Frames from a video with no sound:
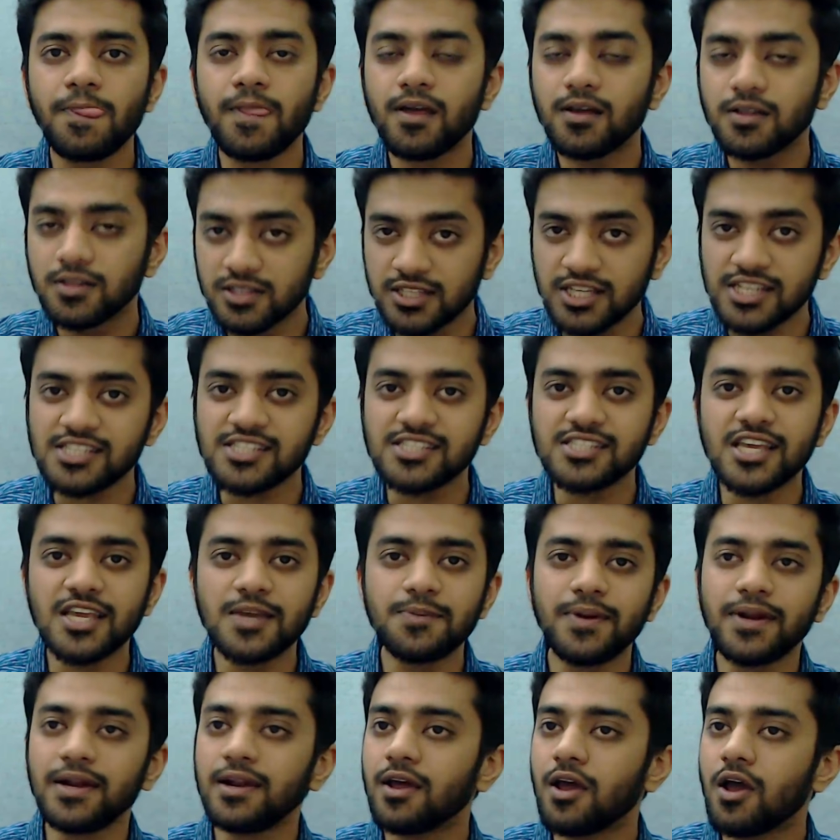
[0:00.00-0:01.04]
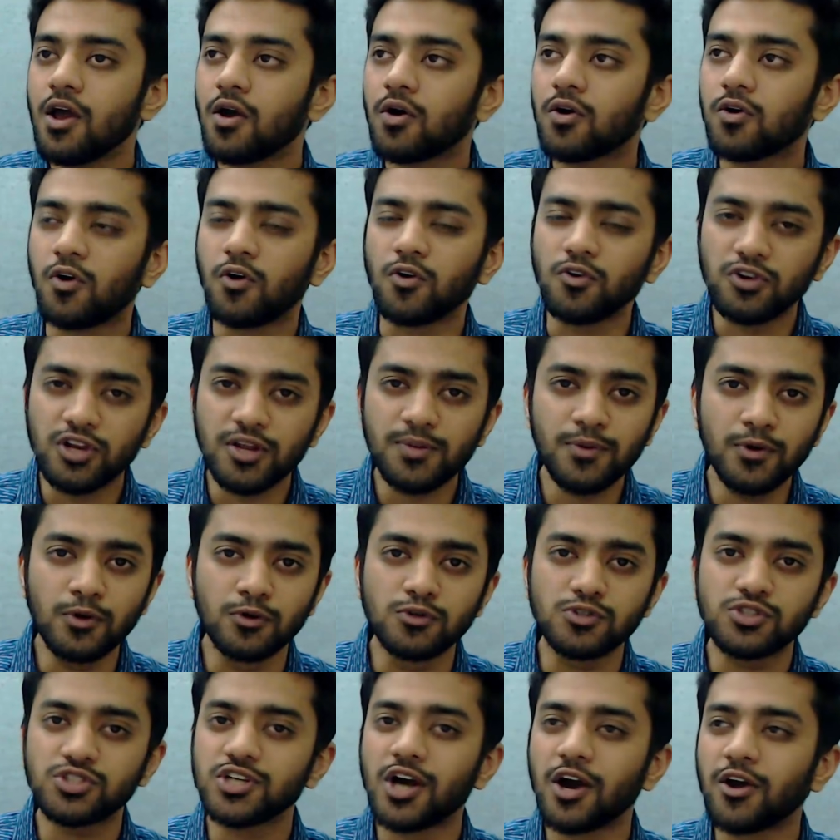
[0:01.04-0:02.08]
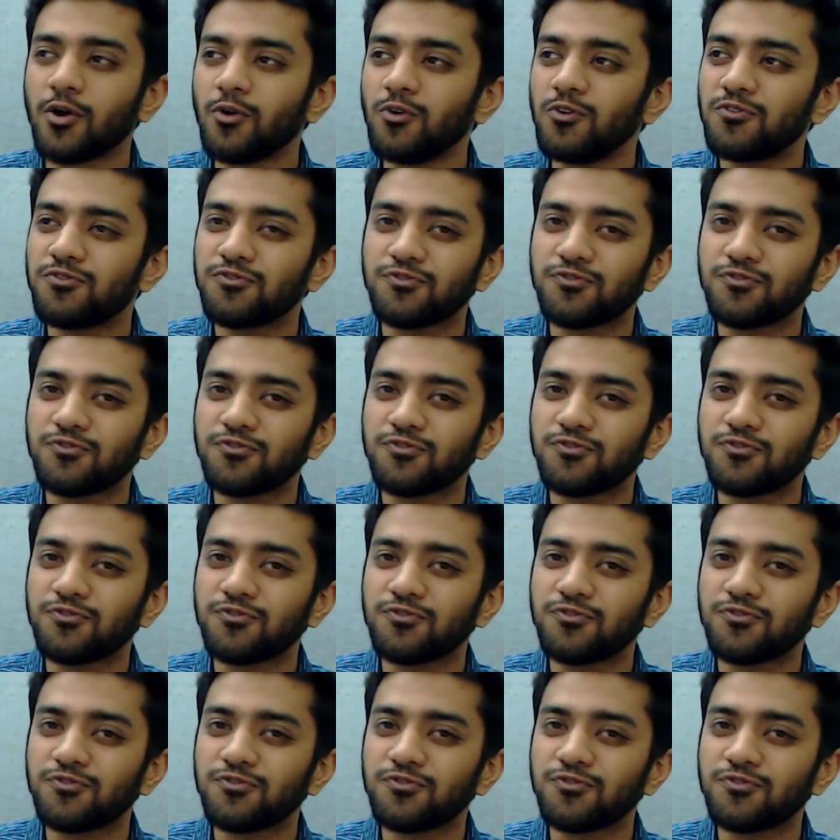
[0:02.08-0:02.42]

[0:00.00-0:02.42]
This segment contributes around